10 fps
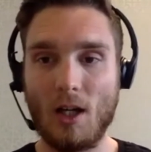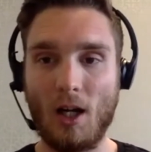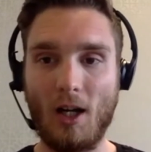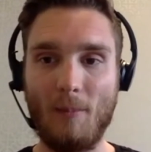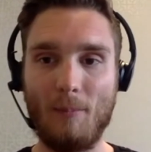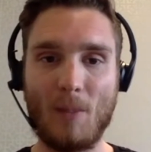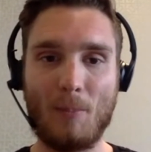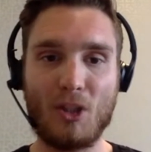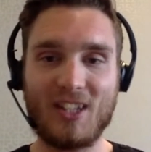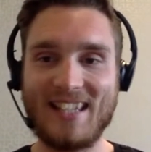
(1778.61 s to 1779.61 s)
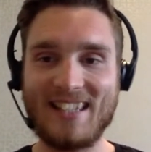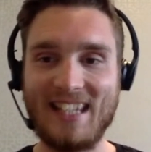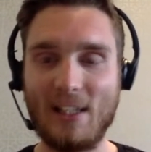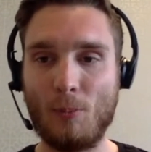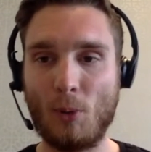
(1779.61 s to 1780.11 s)
um, because they see
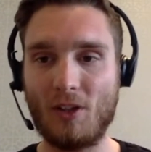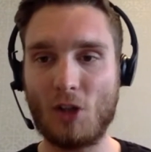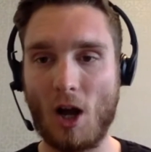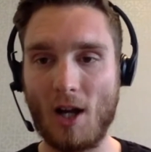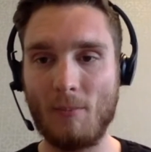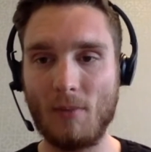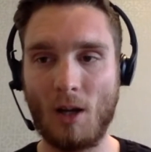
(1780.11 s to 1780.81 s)
that you put the time.